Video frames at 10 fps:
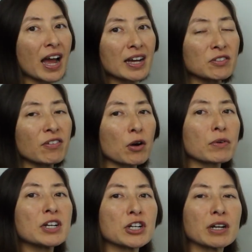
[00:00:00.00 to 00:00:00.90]
as
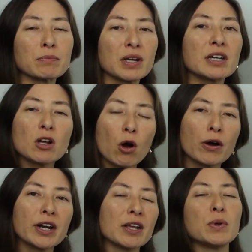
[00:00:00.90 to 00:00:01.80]
far-reaching because
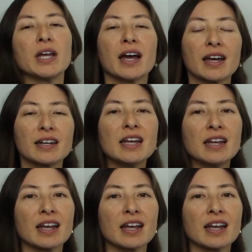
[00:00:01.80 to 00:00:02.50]
already we had